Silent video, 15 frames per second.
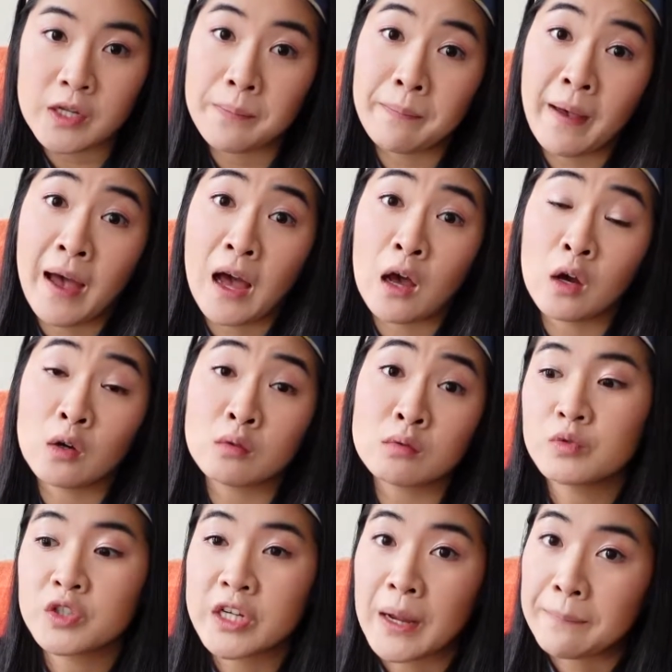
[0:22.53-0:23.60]

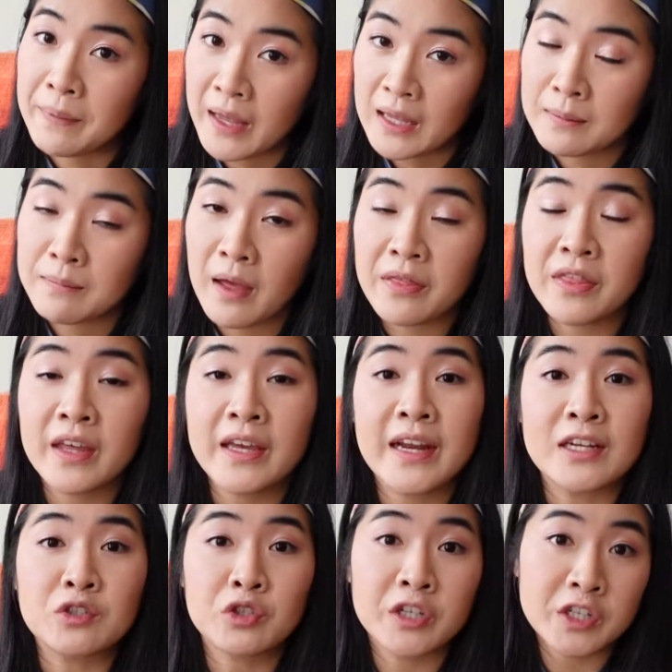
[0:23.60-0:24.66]
about champagne method
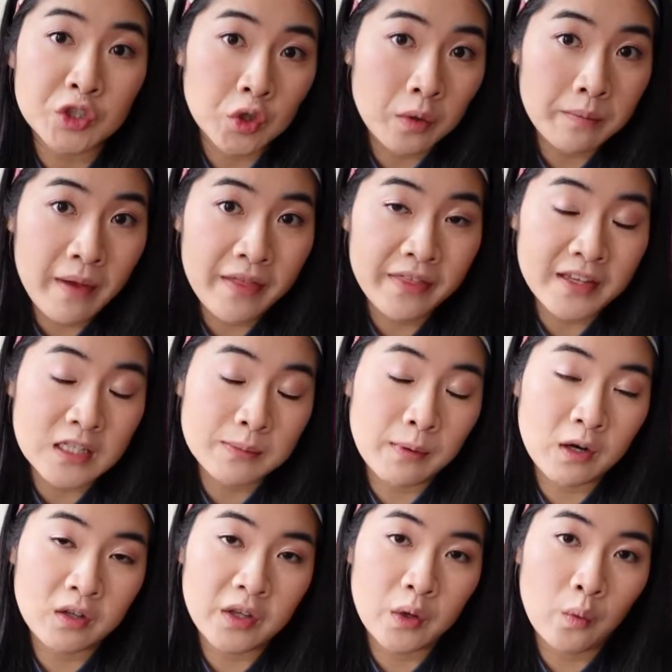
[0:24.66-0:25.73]
and traditional method
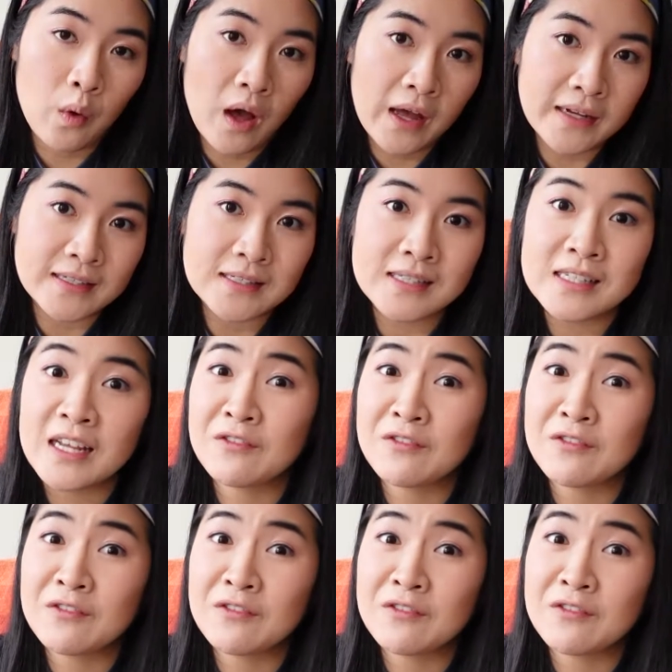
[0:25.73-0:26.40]
sparkling wines.